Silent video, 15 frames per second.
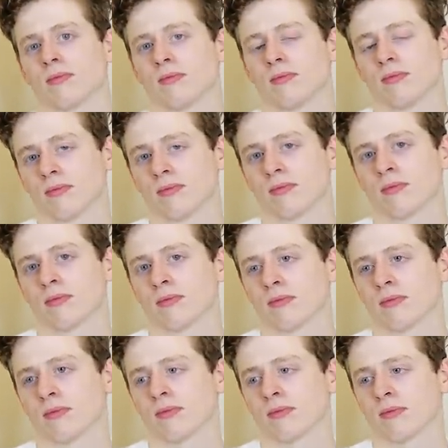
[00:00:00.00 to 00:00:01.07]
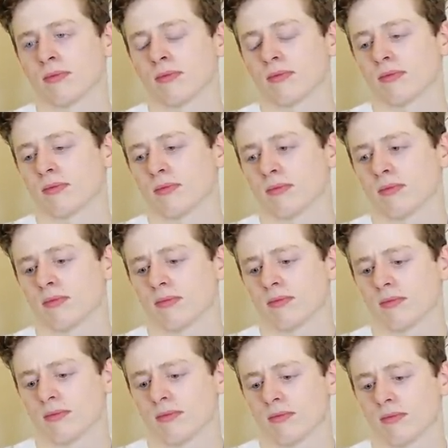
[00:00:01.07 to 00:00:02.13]

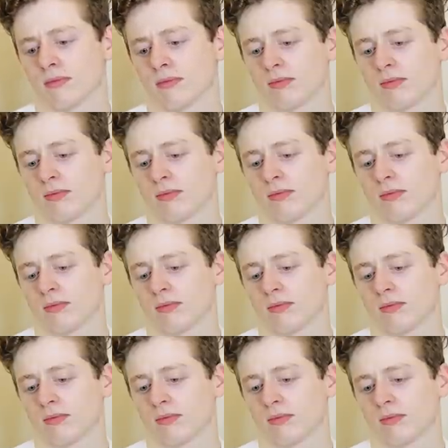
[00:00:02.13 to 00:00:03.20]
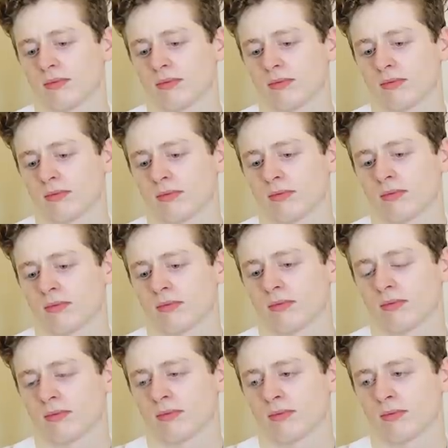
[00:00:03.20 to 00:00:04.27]

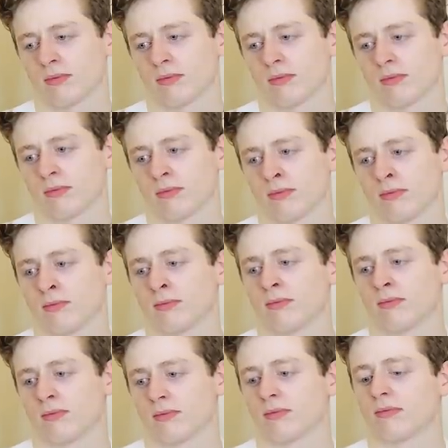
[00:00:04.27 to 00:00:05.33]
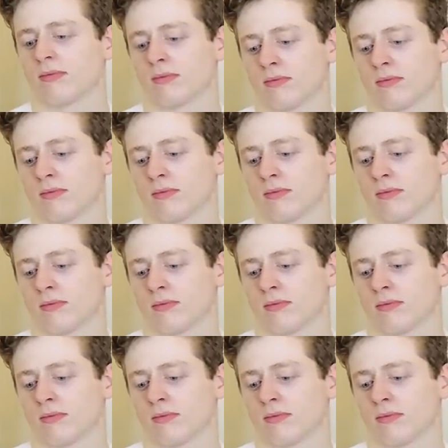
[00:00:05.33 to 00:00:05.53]
(not speaking)